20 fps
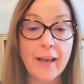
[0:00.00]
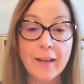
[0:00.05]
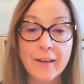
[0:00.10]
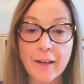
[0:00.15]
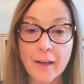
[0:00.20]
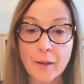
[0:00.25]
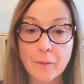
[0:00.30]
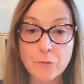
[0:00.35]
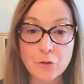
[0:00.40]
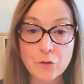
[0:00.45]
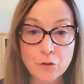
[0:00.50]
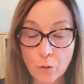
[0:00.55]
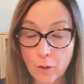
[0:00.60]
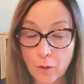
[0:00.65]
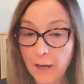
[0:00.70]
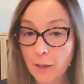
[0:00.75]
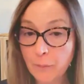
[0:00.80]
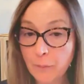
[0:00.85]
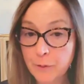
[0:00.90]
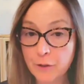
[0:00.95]
and I'm
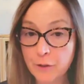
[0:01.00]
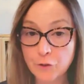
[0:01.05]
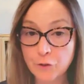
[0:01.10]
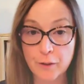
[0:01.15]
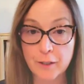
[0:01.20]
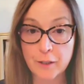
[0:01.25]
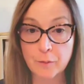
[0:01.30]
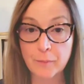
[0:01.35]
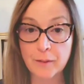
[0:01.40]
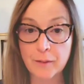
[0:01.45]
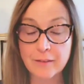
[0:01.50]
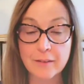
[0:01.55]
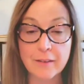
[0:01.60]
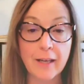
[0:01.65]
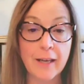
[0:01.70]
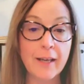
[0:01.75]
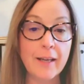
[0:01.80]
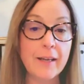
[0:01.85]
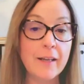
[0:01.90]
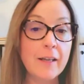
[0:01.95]
so happy you're joining me
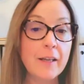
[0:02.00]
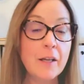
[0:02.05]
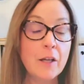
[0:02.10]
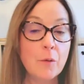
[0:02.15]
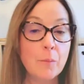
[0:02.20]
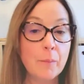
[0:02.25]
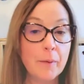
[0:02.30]
today